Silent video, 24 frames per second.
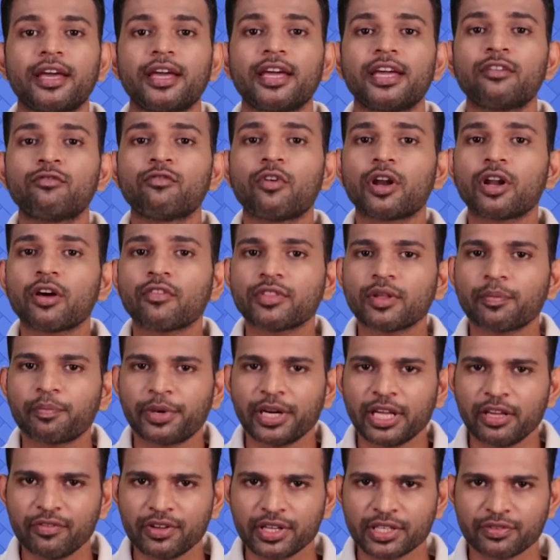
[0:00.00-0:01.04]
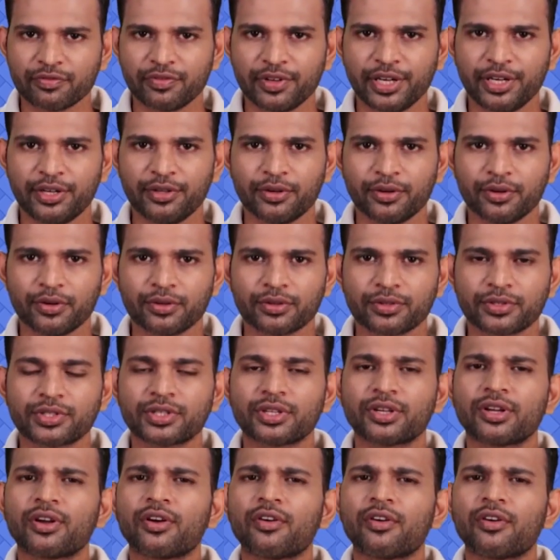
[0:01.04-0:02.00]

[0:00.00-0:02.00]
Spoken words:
In one of the previous videos,